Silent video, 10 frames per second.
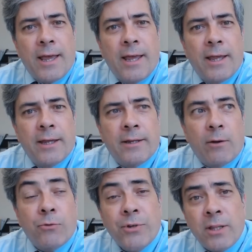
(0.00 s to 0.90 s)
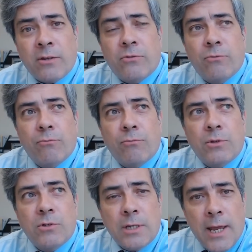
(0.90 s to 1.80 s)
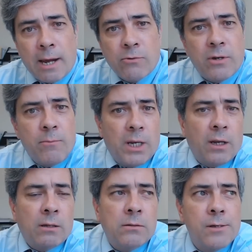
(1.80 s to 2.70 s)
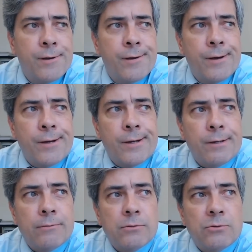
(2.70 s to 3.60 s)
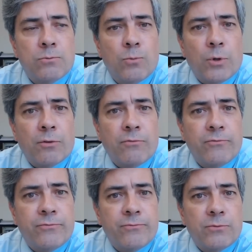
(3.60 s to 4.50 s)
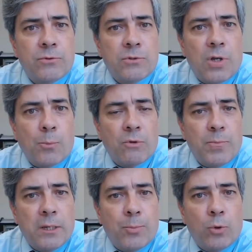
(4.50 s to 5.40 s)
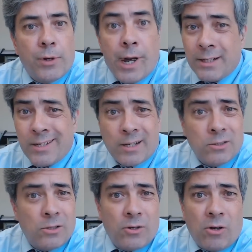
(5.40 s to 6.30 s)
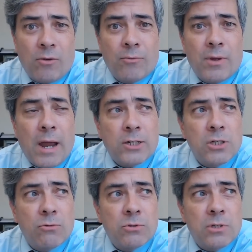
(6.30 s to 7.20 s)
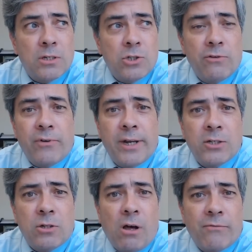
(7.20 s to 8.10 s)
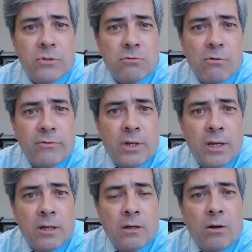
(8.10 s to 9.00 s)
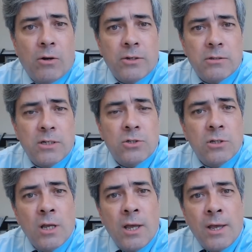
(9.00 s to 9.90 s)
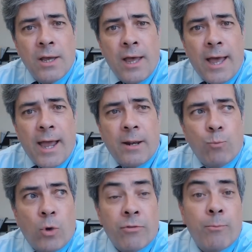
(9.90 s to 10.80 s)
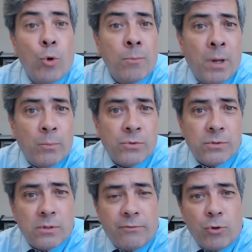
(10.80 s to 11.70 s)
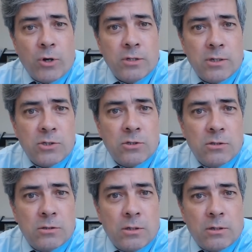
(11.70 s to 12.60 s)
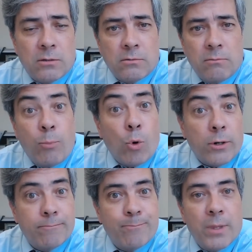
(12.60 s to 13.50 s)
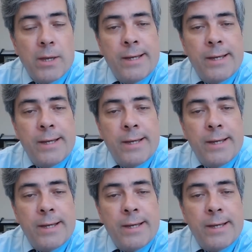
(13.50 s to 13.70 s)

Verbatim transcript: And I will say this. Today I was at a meeting uh, with a f couple of people who are not technical at all. Actually, it was a chief financial officer of an uh, organization and one of the board members of the organization's uh, board,